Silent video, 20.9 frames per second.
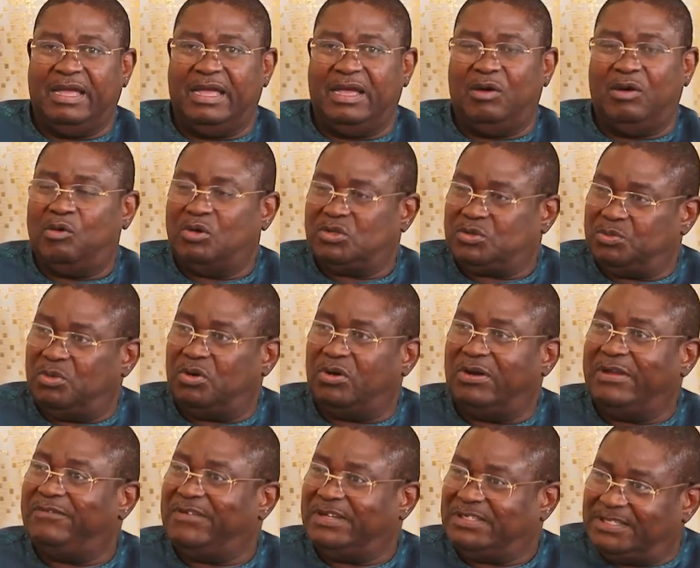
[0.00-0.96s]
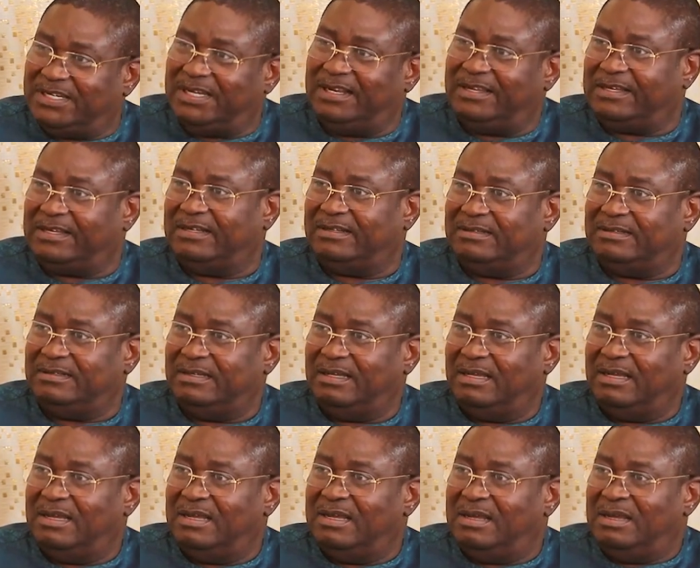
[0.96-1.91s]
was more evangelical,
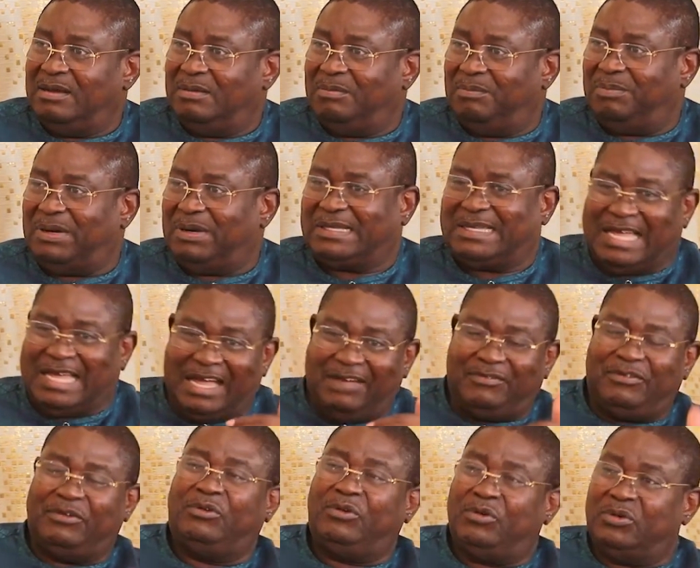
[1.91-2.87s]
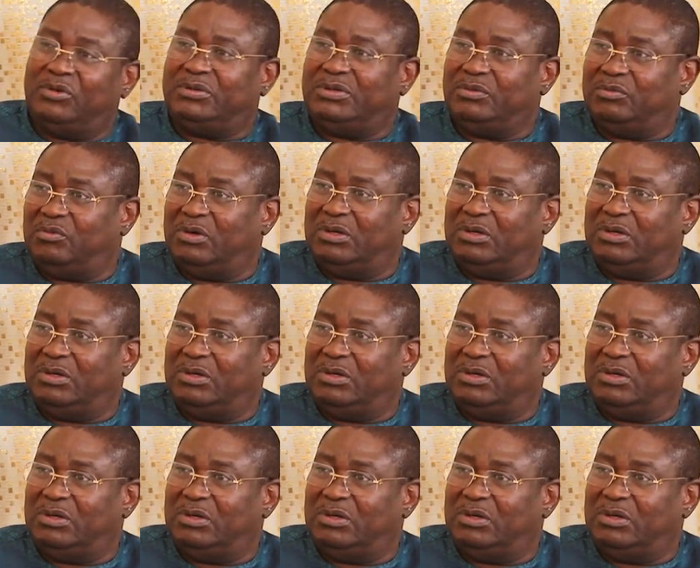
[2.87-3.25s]
but Calvary Road,